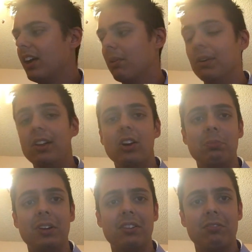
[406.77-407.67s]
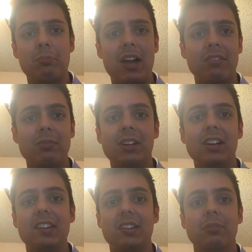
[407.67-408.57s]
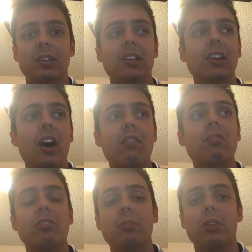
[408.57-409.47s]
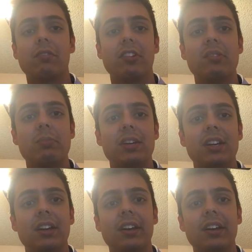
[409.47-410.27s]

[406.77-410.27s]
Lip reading: I really hope to hear back from you guys. I would love to work for Tempe.